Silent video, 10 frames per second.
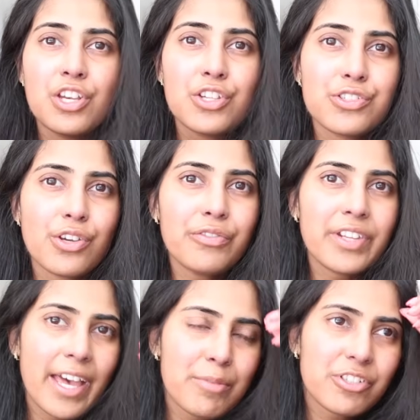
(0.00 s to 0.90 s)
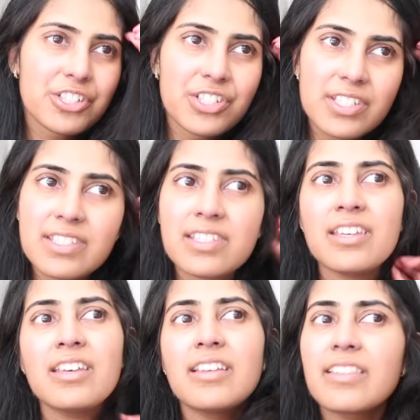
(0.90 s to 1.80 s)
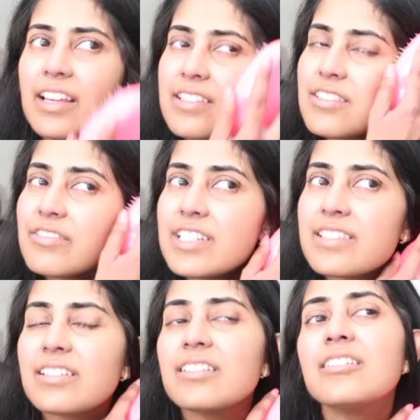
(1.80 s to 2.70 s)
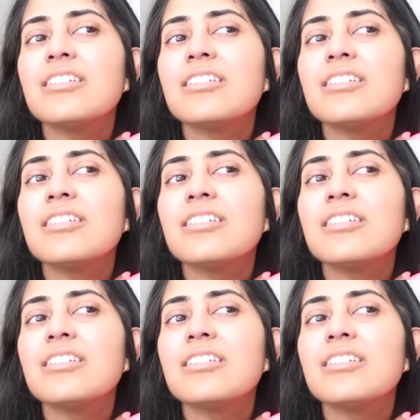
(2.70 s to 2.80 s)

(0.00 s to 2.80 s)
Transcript: soft hair brushes, that's the reason.